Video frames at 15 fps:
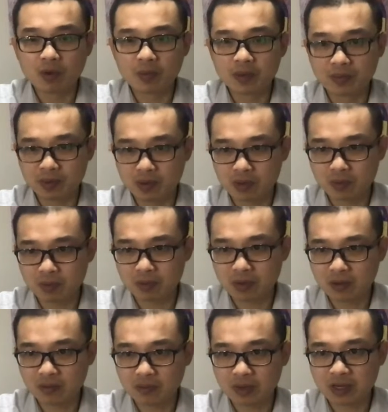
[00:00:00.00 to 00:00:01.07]
people
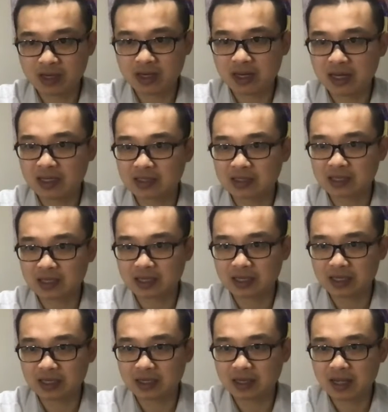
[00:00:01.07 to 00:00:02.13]
recognize that
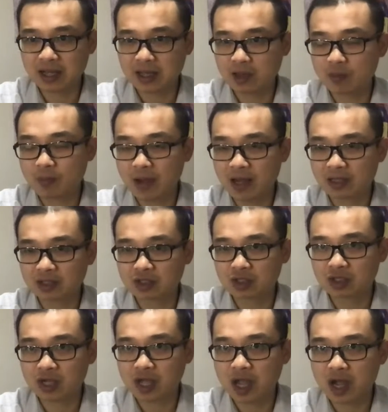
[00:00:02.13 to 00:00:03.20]

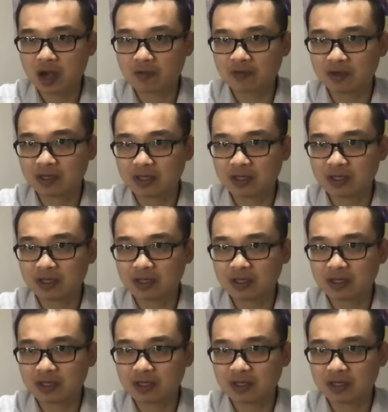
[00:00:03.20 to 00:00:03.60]
acupuncture help